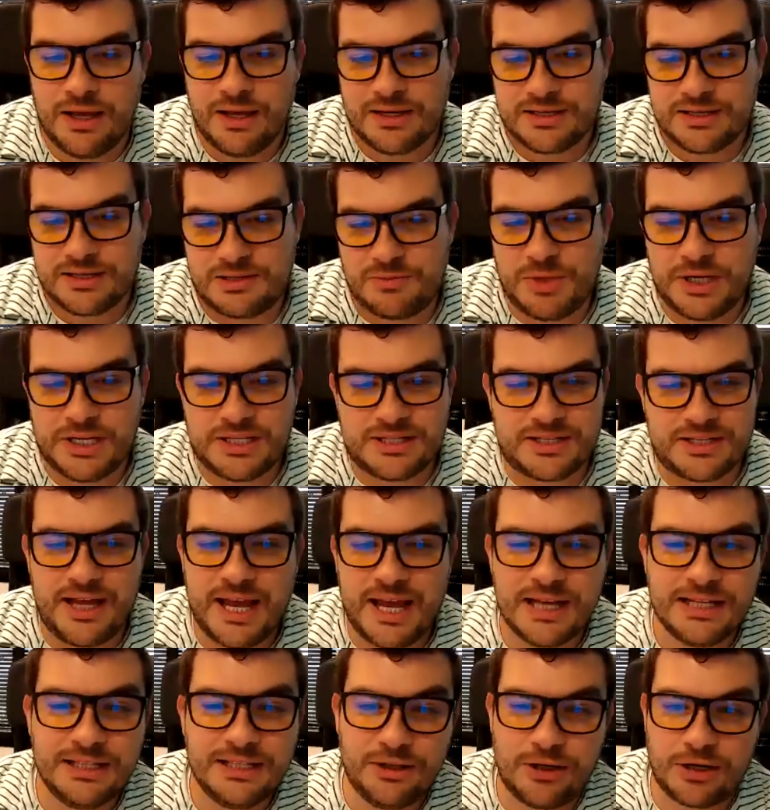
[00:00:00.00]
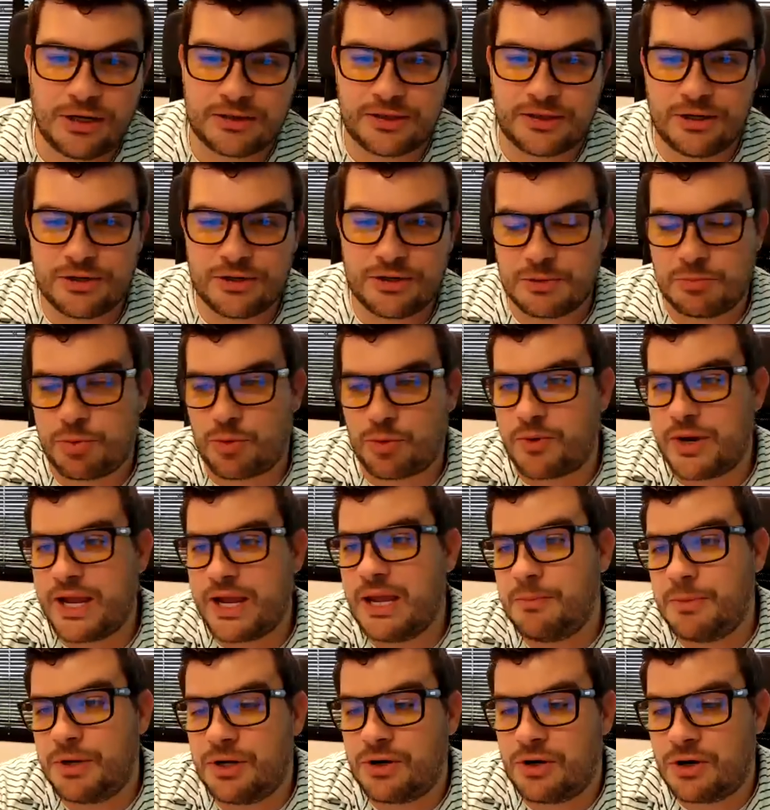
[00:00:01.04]
somebody said, hey, look, there's a
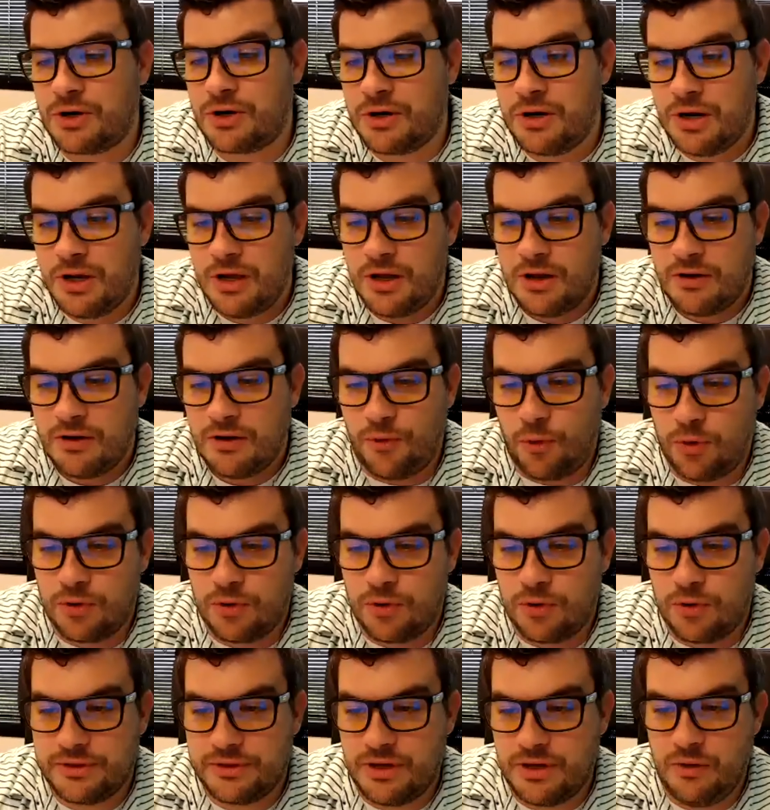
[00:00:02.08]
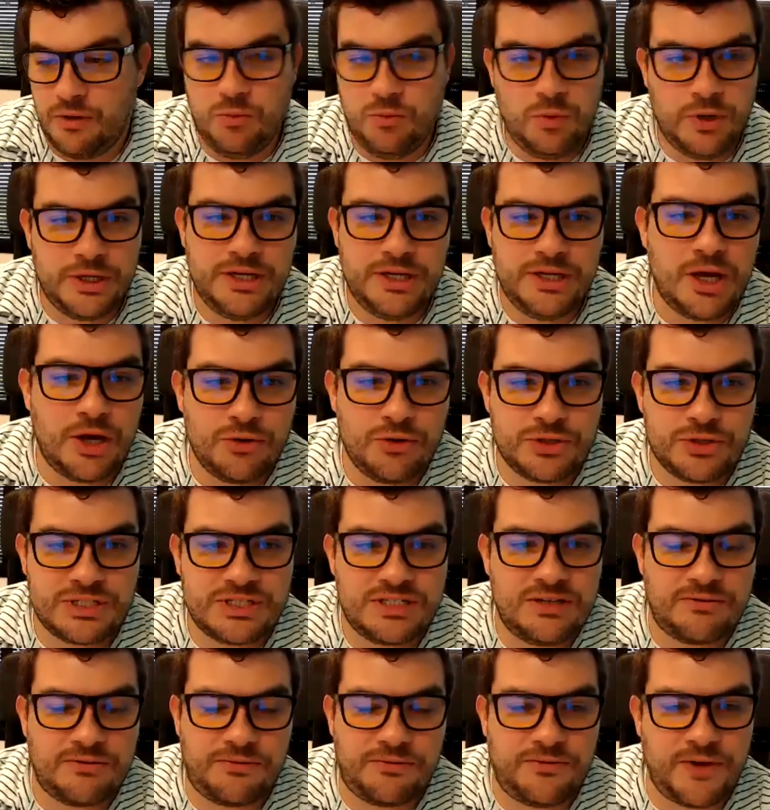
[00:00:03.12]
parameter for the Windows
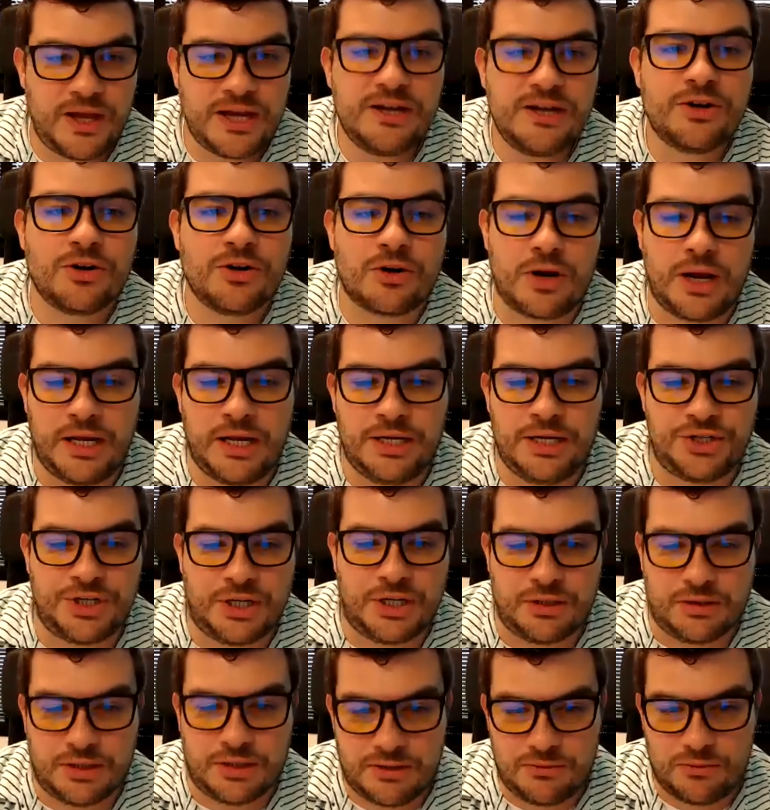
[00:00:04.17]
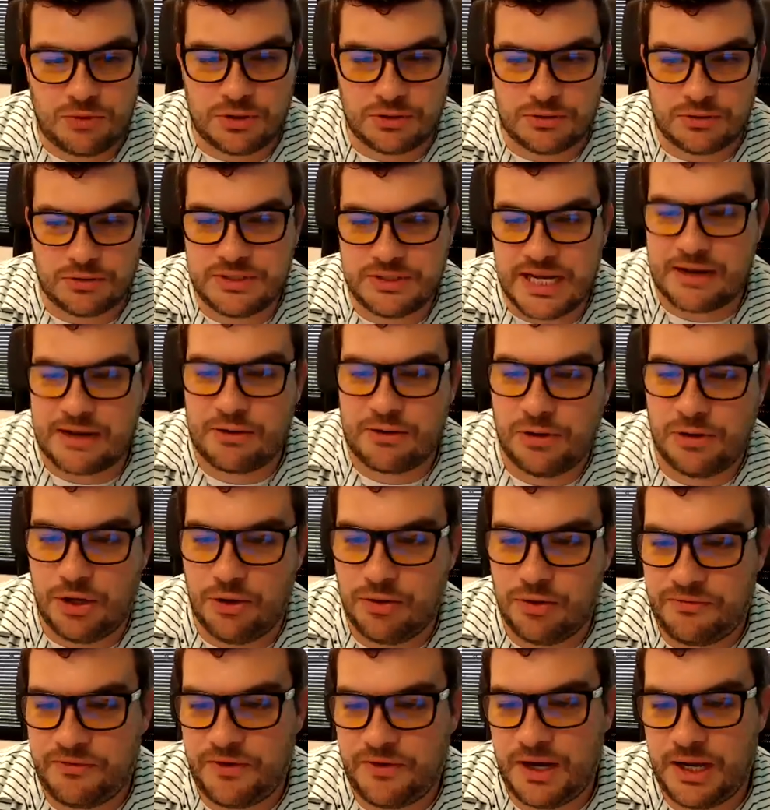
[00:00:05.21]
Defender agent that will download
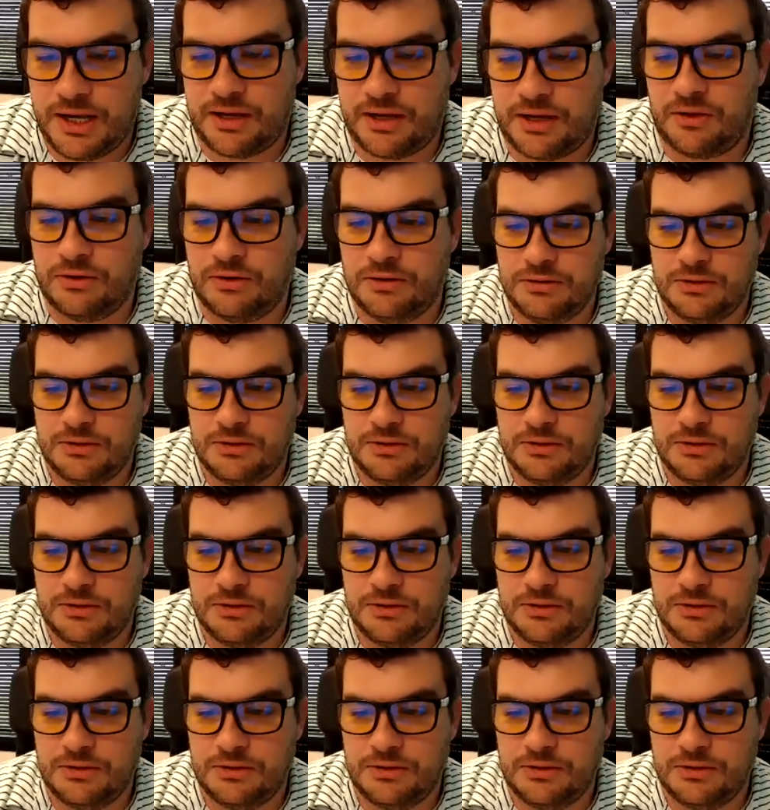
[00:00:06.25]
a file.